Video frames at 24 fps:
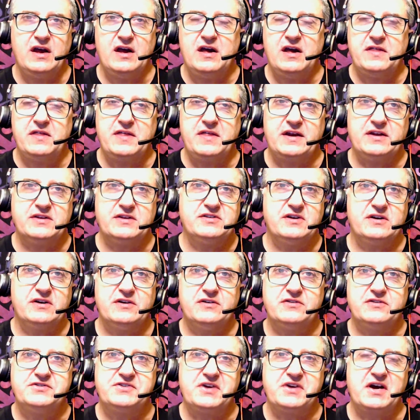That it's not our
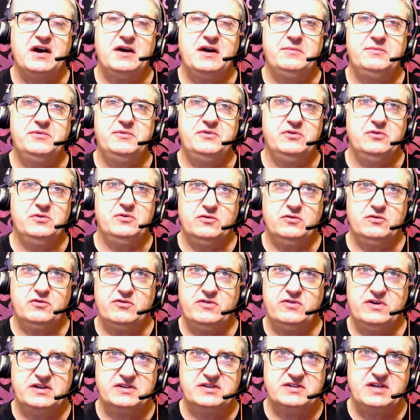job to
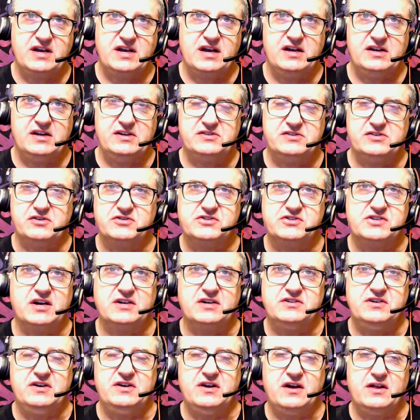criticize or judge
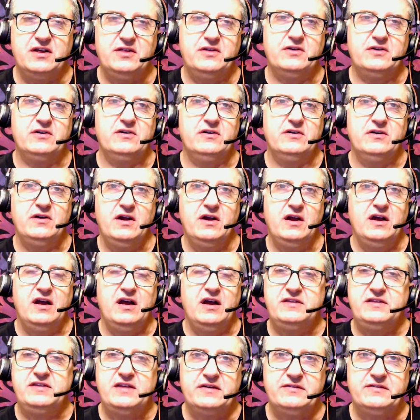another, and
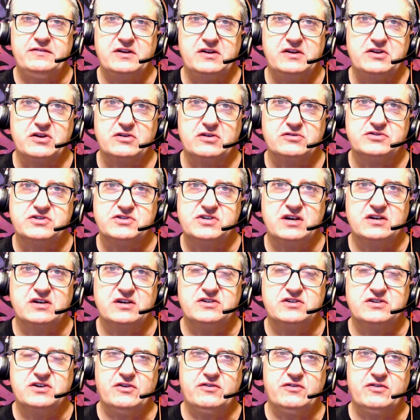definitely don't judge
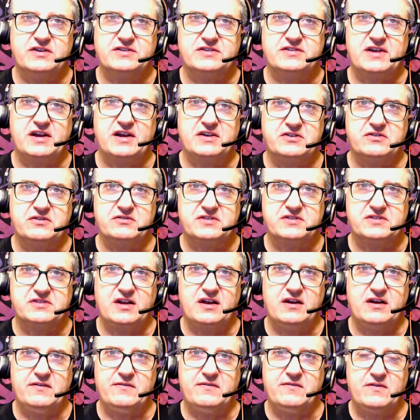and criticize
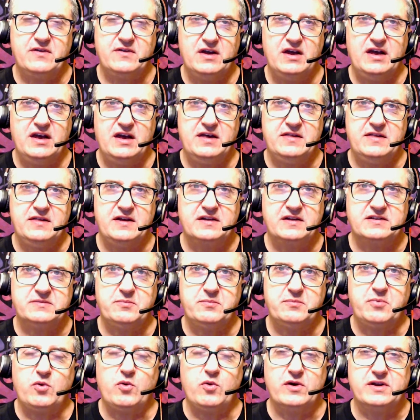yourself. That's
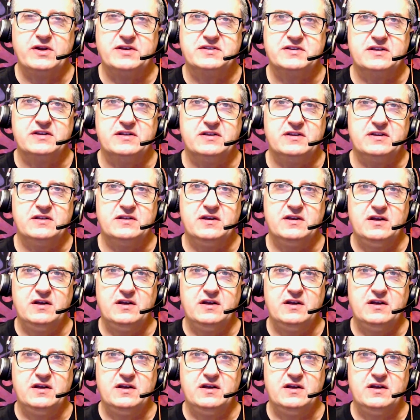poison.